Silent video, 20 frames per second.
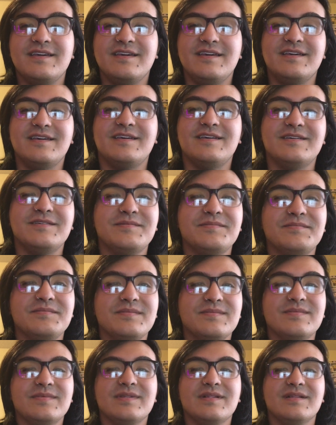A
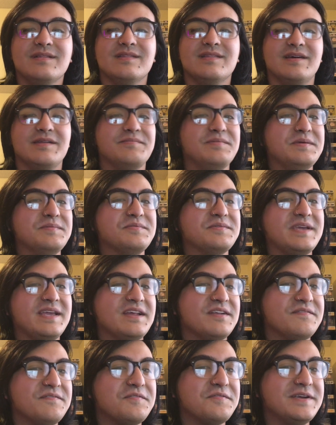lot of people
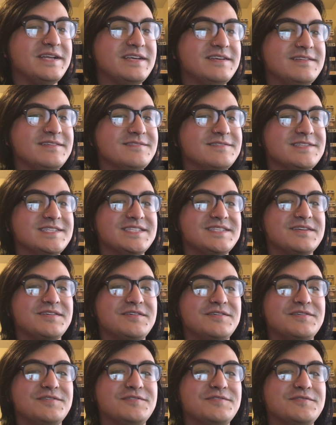can't afford it.
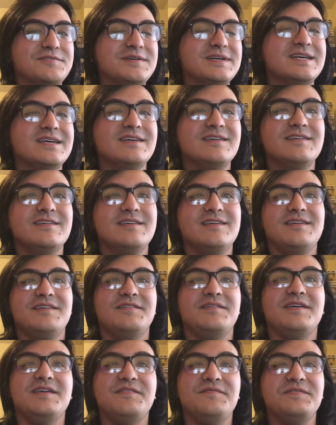So
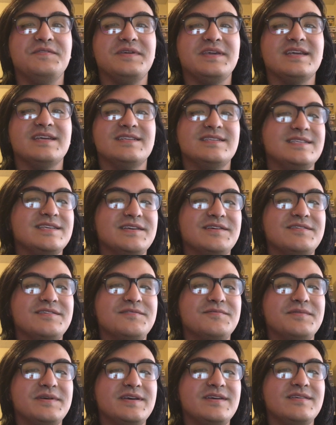if you can't
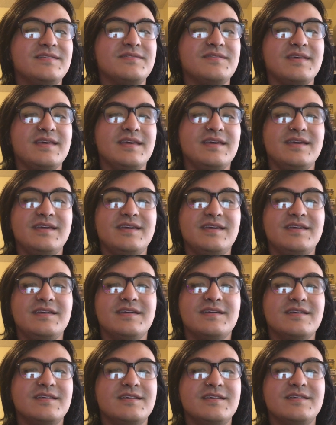deal with
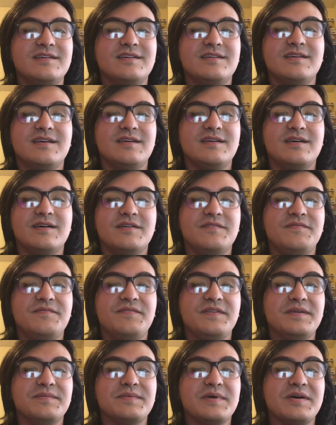a
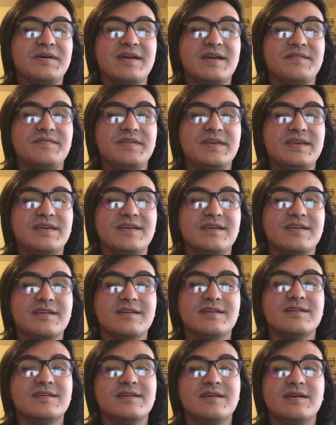female
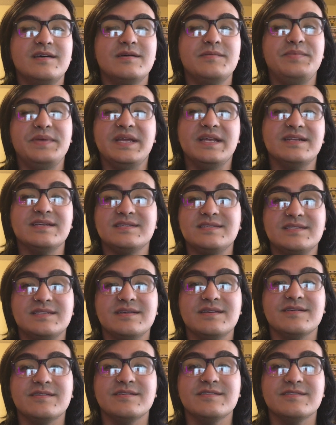having a penis
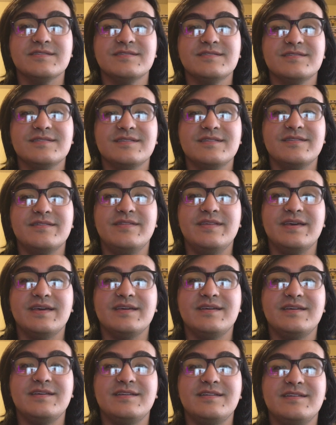still,
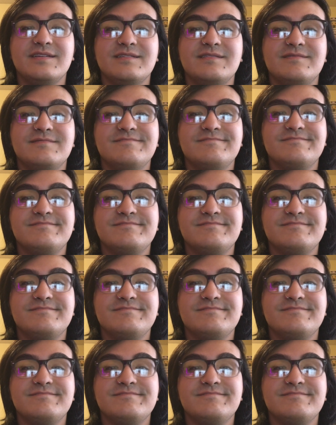then